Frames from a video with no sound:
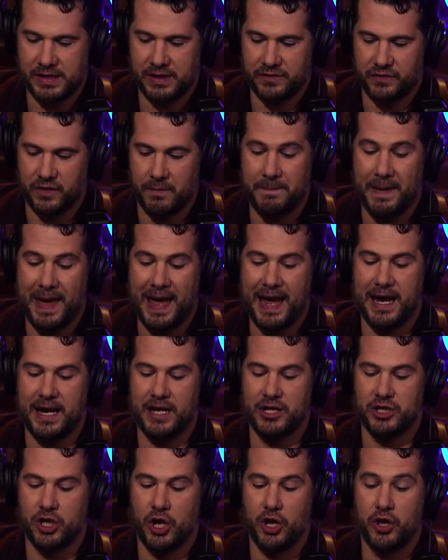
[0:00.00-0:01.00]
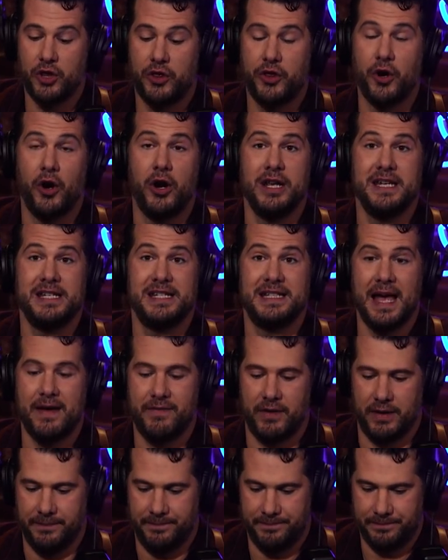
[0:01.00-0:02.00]
is from page
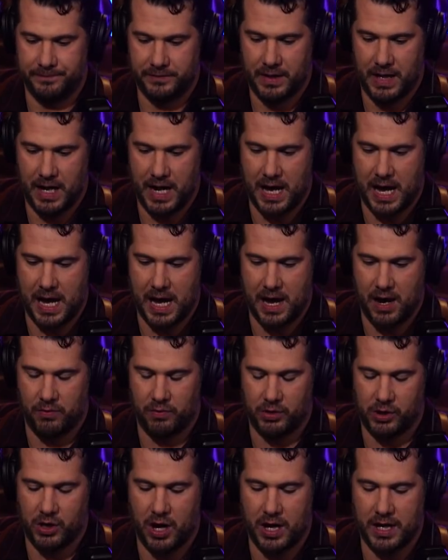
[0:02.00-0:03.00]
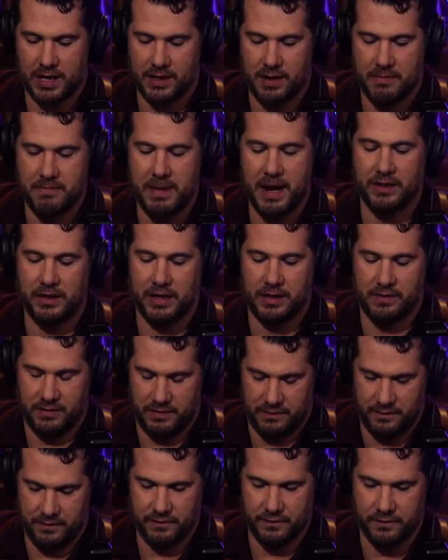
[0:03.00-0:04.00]
37 regarding
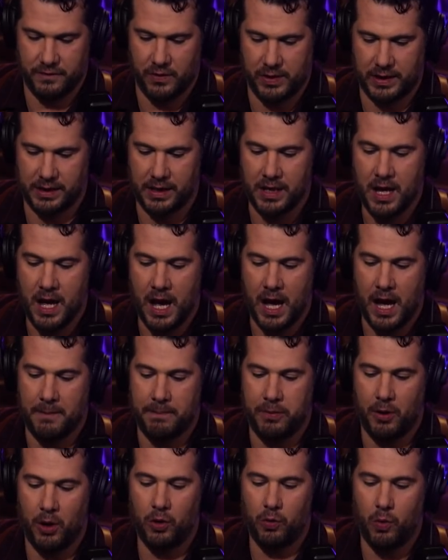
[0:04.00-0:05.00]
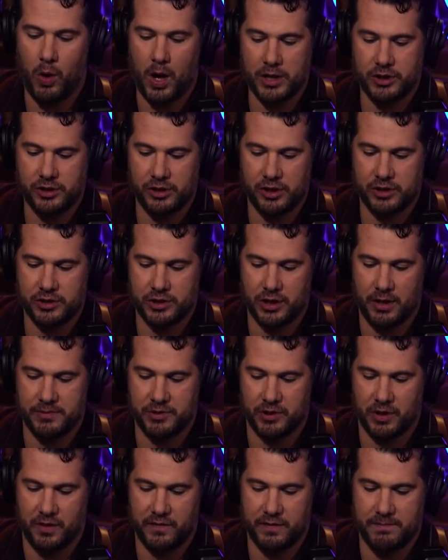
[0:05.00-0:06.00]
mail-in voting. Poll watchers
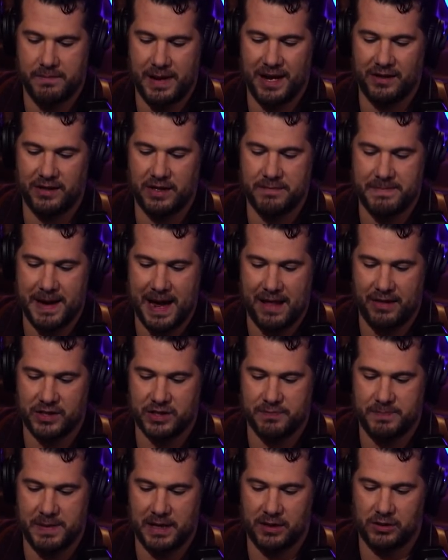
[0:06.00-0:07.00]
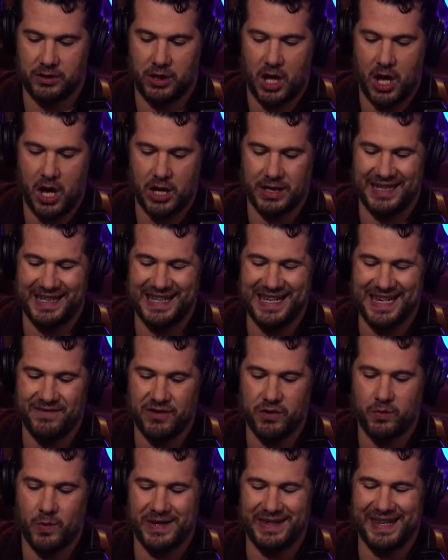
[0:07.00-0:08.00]
observed mail-in ballots being logged
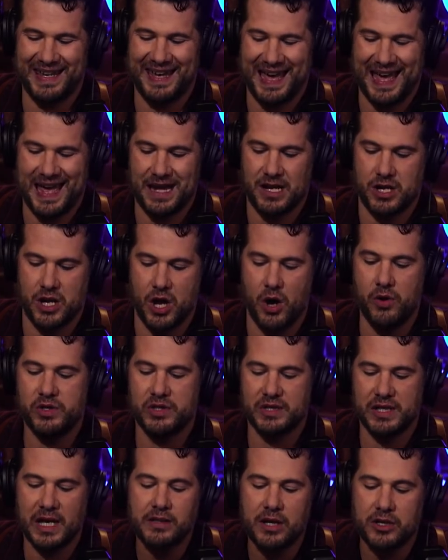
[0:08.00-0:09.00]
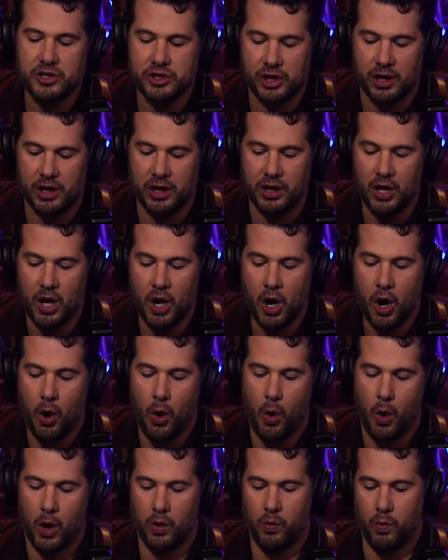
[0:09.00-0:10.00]
even when they had no signature
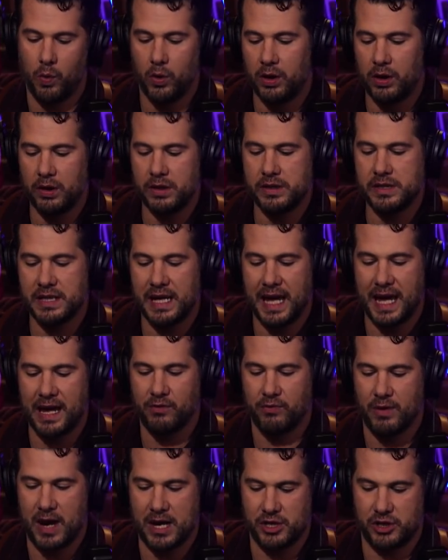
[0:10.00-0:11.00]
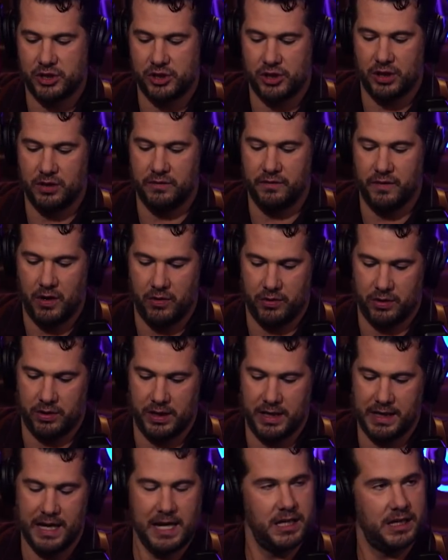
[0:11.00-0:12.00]
or weren't a registered voter.
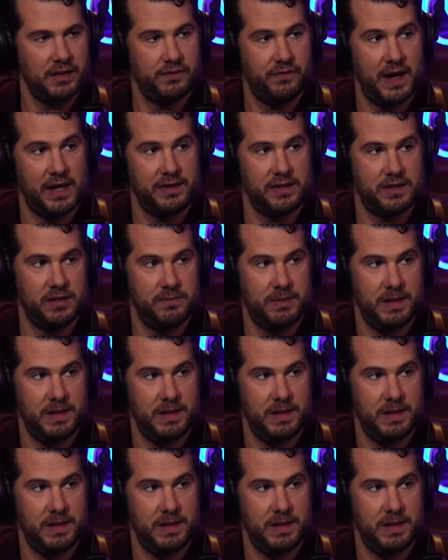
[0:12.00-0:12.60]
Again, you can find this in